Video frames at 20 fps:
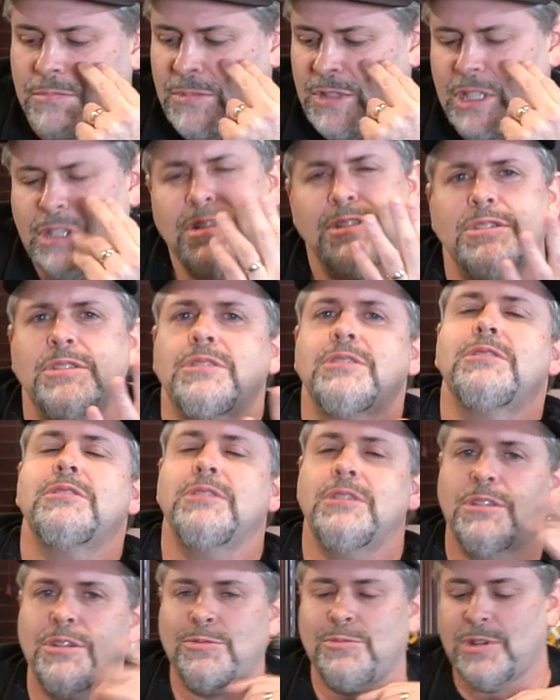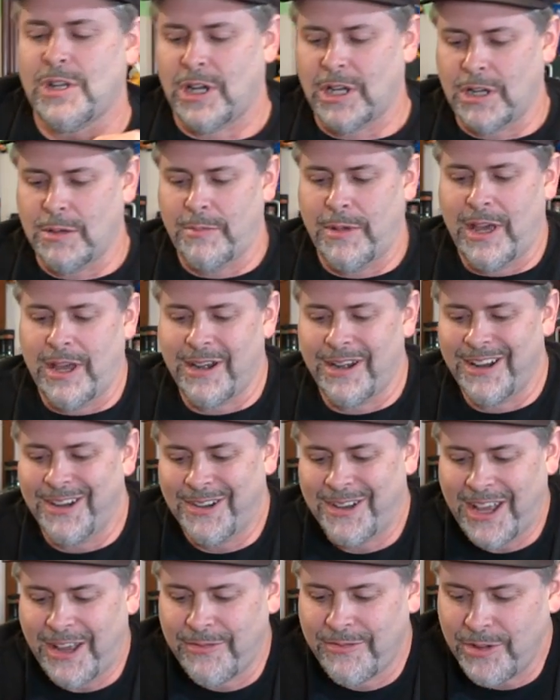let's just talk about it.
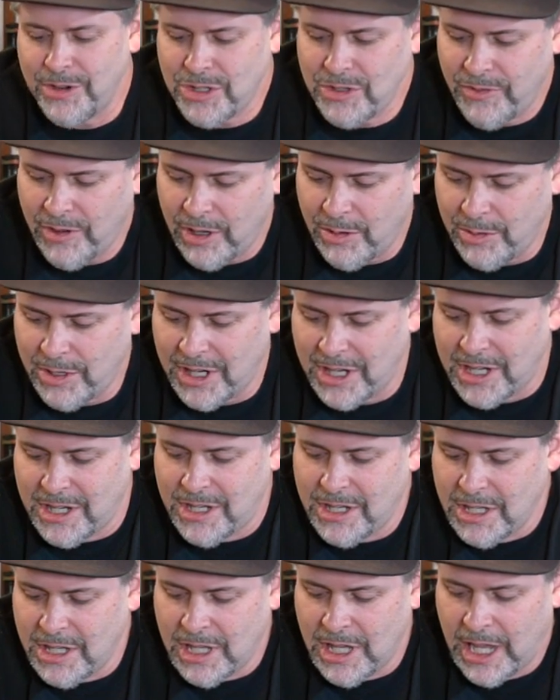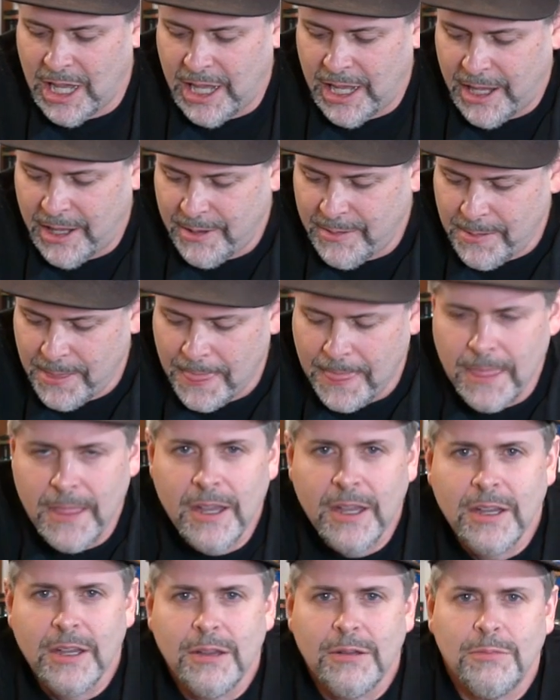Okay, first of all, I wanted the
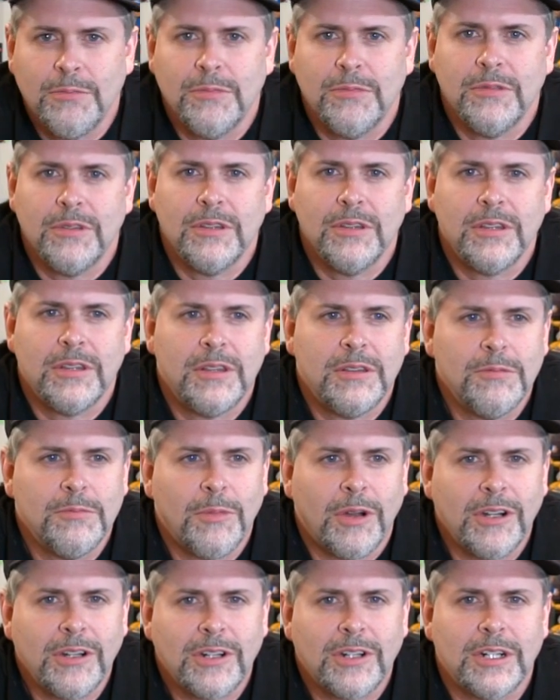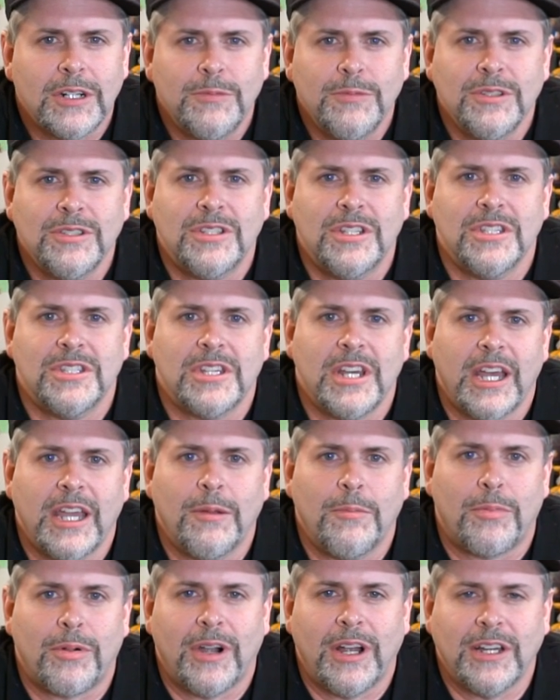Mark Herman's
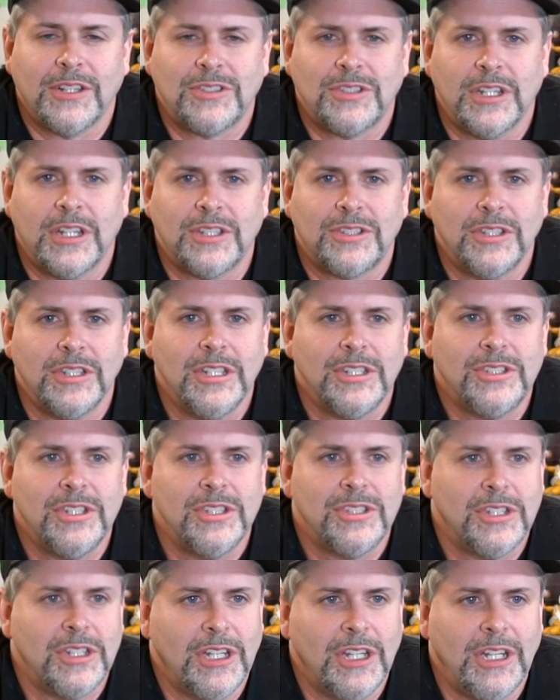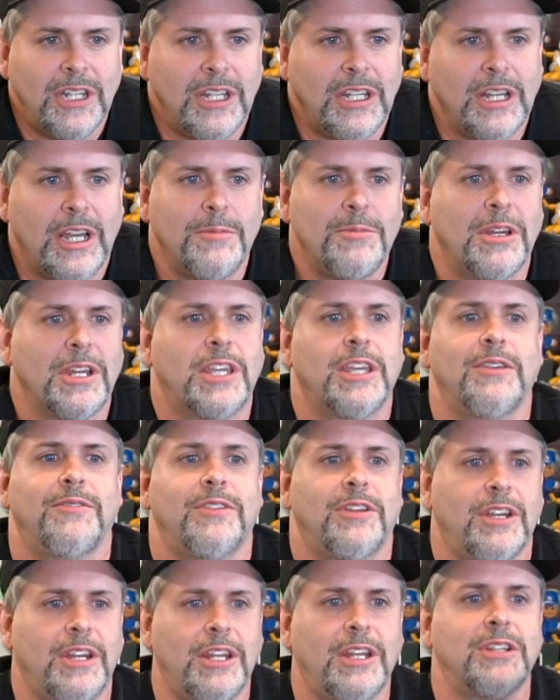design process, and this isn't any, I'm not
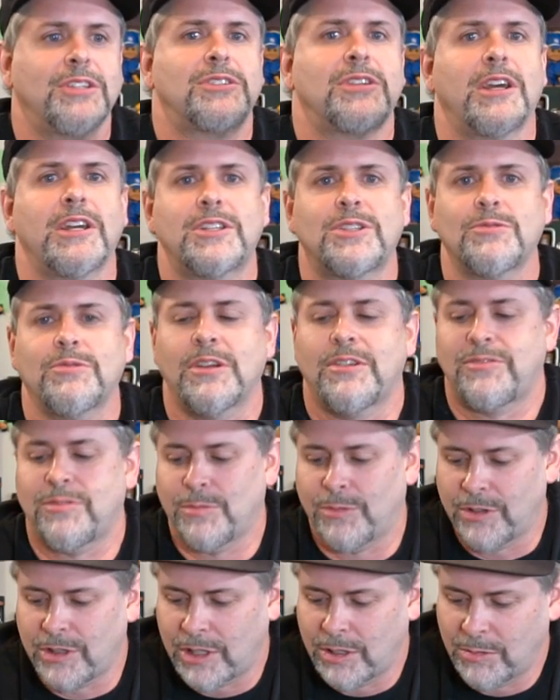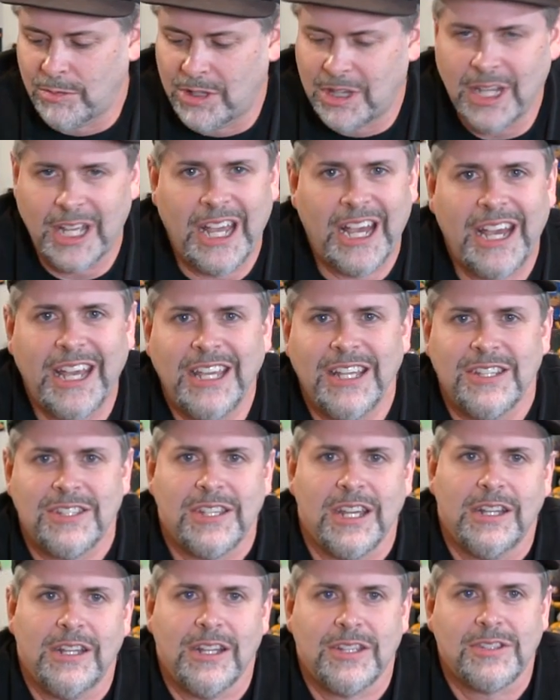giving any insights away from working with the guy. He
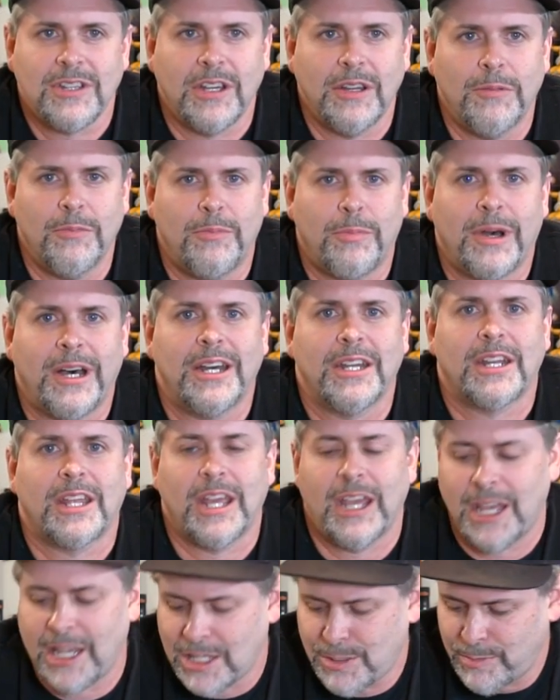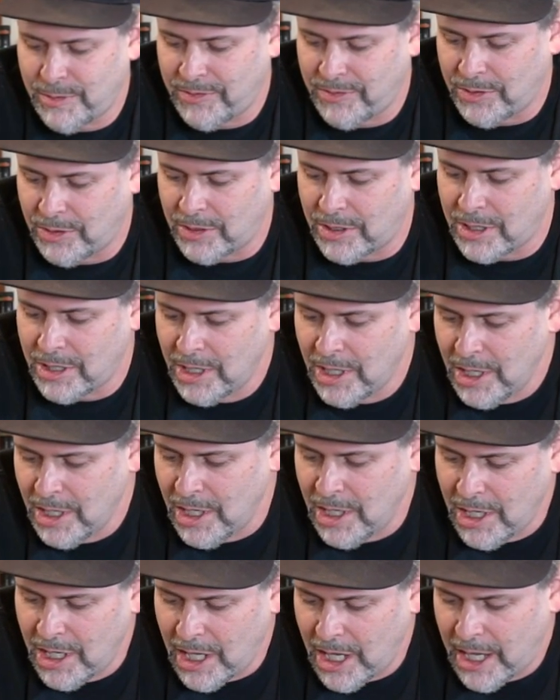said this on podcast before.
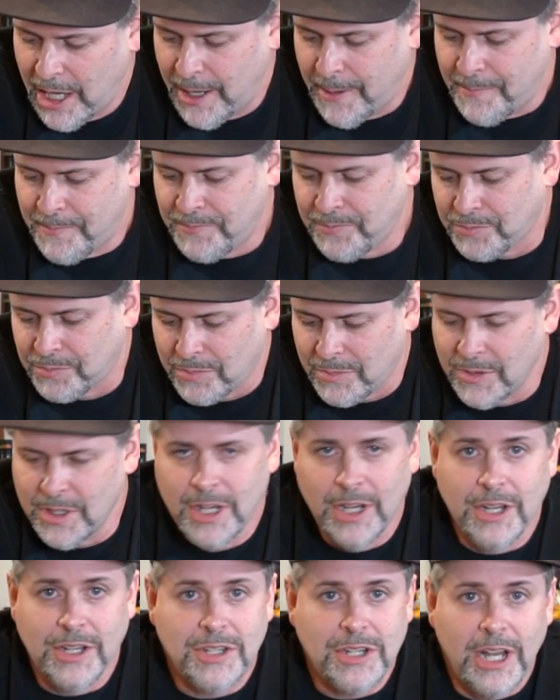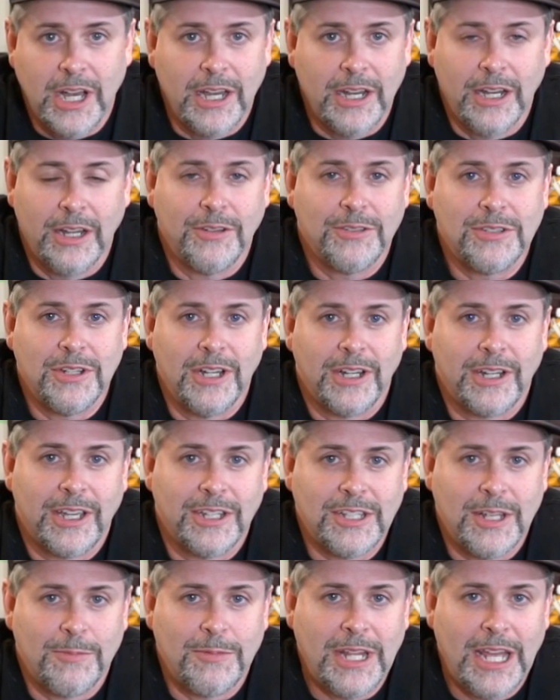And it's not
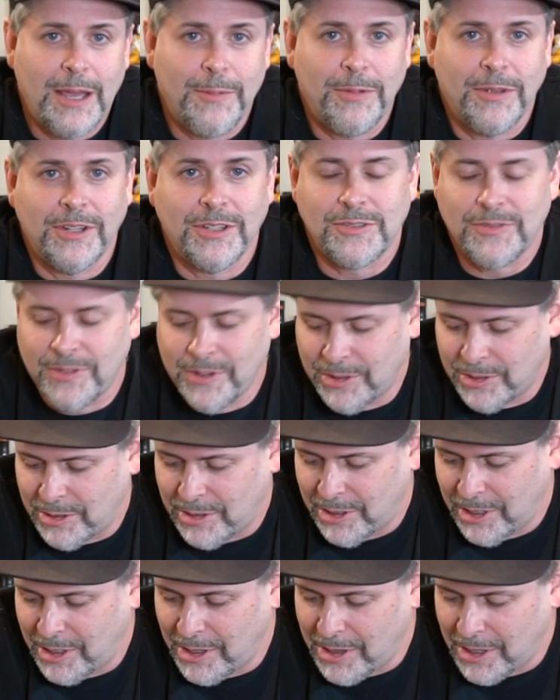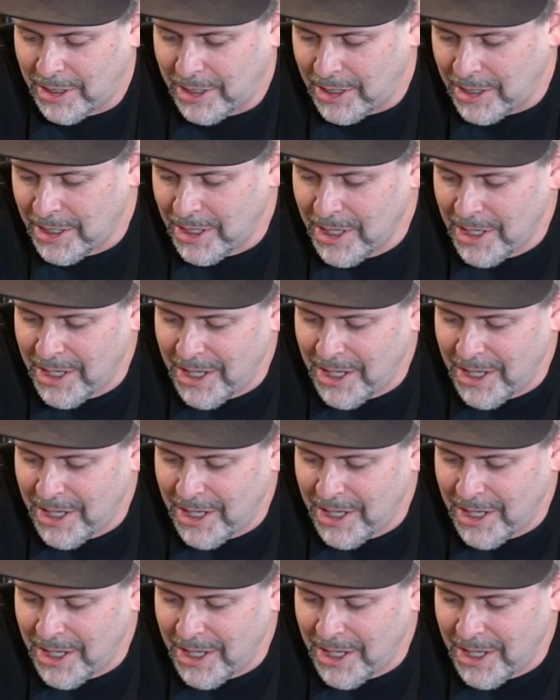because I'm tapping his phone or anything.